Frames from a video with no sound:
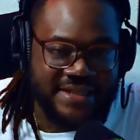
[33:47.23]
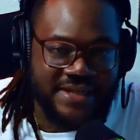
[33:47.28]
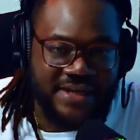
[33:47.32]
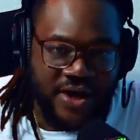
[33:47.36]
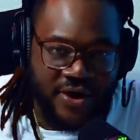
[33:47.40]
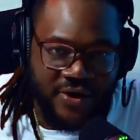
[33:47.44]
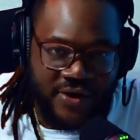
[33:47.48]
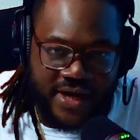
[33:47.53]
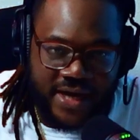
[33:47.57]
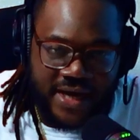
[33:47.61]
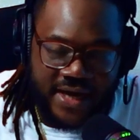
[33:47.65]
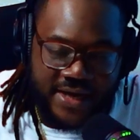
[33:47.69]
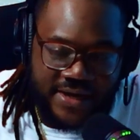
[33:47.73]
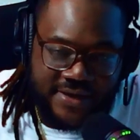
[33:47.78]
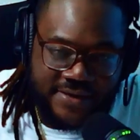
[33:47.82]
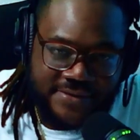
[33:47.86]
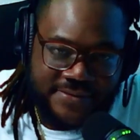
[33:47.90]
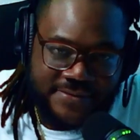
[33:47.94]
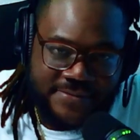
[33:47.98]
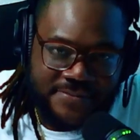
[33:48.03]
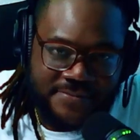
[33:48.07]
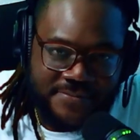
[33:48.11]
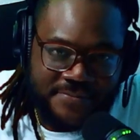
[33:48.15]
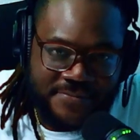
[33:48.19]
Okay.
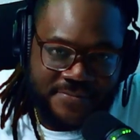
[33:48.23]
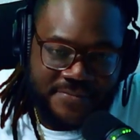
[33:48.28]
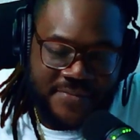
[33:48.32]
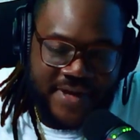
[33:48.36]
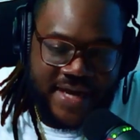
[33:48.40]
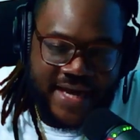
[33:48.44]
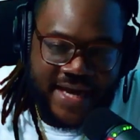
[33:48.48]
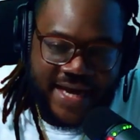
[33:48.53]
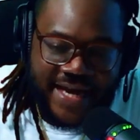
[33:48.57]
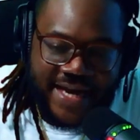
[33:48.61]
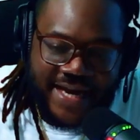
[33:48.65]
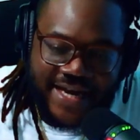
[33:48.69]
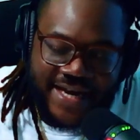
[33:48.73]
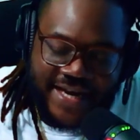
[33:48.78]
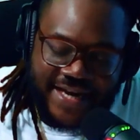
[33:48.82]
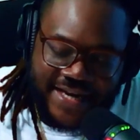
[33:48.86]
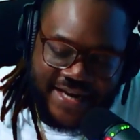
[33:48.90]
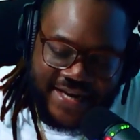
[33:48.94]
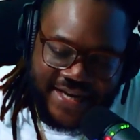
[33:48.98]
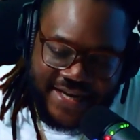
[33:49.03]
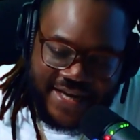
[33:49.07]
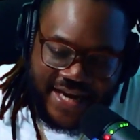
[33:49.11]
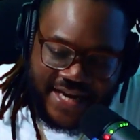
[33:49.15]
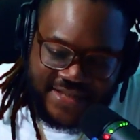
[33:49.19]

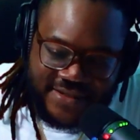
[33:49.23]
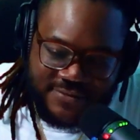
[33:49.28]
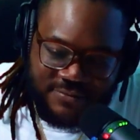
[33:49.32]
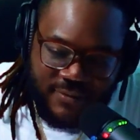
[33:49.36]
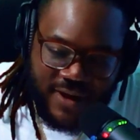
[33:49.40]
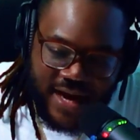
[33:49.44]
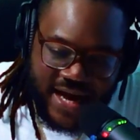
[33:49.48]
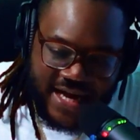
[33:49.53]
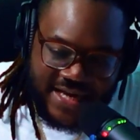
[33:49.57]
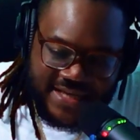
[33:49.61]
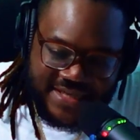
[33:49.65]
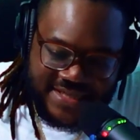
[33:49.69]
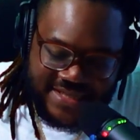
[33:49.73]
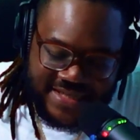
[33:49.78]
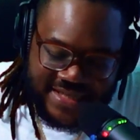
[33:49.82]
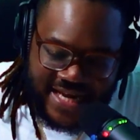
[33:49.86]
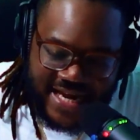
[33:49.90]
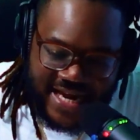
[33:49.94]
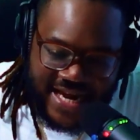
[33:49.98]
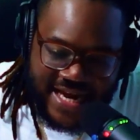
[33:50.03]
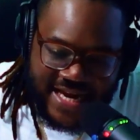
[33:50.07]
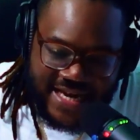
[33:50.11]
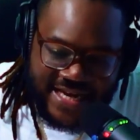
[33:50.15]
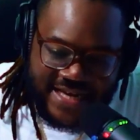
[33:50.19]
That's why I
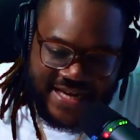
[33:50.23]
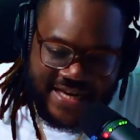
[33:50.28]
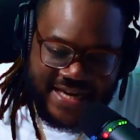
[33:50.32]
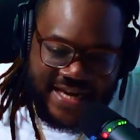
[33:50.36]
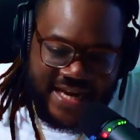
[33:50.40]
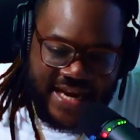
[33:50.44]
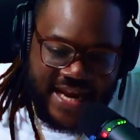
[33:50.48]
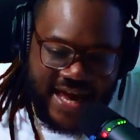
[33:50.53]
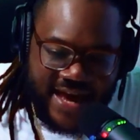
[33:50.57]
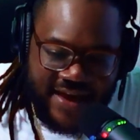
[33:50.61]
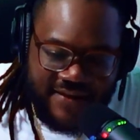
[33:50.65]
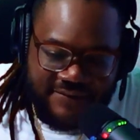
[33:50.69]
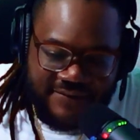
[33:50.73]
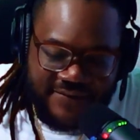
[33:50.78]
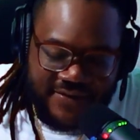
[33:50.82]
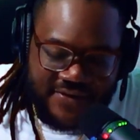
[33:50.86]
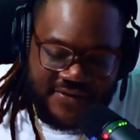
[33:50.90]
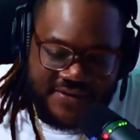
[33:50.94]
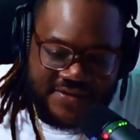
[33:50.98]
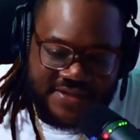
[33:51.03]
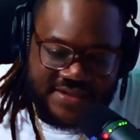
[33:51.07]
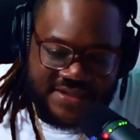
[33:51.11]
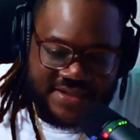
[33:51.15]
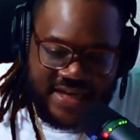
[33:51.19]
said
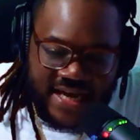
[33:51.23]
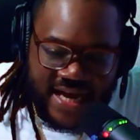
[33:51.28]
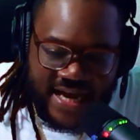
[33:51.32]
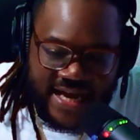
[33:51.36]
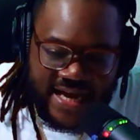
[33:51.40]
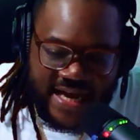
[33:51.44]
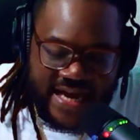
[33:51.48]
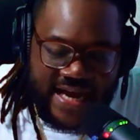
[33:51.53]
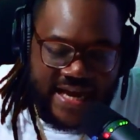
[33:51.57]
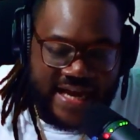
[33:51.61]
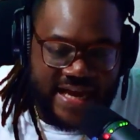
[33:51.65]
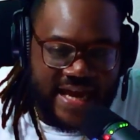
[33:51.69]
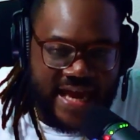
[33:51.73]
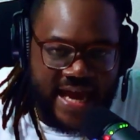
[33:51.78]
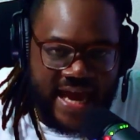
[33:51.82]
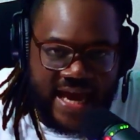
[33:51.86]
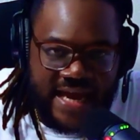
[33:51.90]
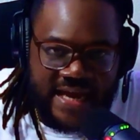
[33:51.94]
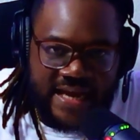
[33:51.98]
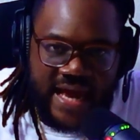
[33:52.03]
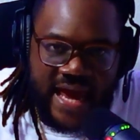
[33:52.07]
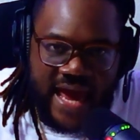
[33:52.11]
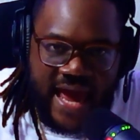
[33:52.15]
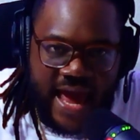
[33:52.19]
never say it
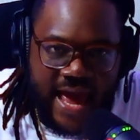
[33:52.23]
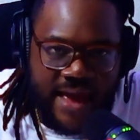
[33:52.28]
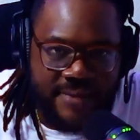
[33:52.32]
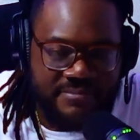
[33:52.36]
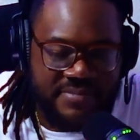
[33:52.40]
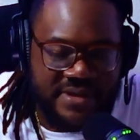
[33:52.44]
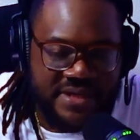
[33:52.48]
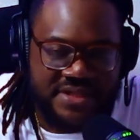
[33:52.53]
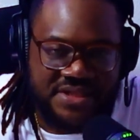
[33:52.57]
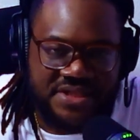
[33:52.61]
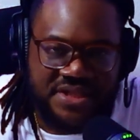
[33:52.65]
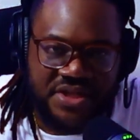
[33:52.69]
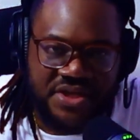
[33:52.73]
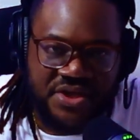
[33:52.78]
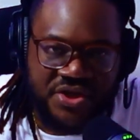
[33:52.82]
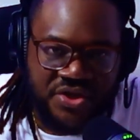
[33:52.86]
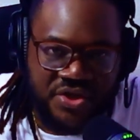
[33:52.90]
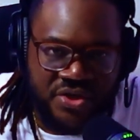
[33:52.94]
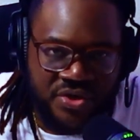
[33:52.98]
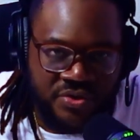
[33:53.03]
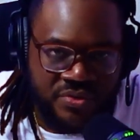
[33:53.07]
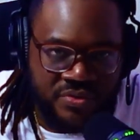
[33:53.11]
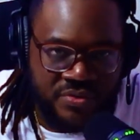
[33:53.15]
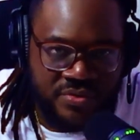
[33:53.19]
can't happen to
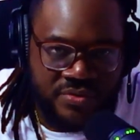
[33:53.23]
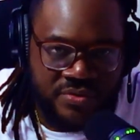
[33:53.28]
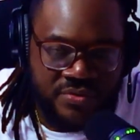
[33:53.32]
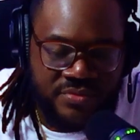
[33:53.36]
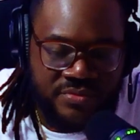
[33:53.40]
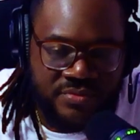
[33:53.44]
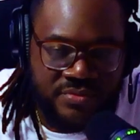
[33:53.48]
you.